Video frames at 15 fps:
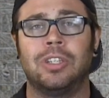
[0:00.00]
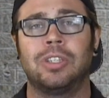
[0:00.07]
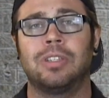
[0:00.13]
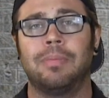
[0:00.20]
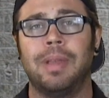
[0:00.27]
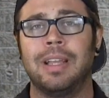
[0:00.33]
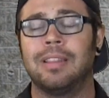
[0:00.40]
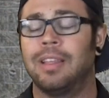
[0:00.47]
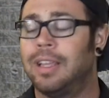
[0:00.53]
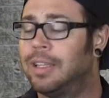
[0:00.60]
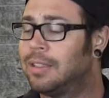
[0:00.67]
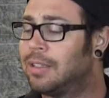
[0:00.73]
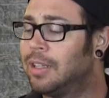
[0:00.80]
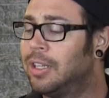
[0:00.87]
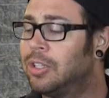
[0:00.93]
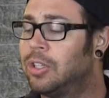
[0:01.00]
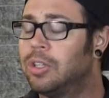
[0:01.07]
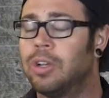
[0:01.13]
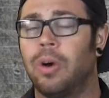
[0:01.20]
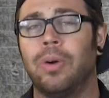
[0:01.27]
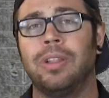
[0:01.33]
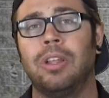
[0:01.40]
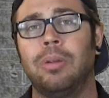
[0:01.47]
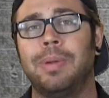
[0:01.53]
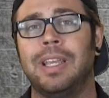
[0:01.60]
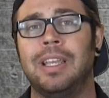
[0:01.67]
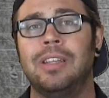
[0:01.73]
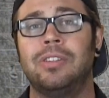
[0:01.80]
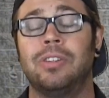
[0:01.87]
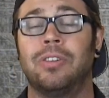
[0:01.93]
just to make the installation go a little
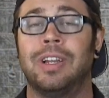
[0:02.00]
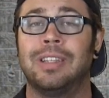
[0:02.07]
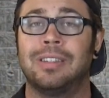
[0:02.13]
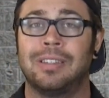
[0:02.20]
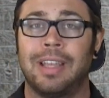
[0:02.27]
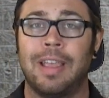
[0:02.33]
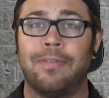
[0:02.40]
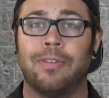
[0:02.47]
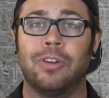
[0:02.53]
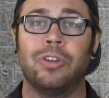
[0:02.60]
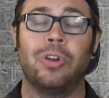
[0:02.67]
bit easier and safer.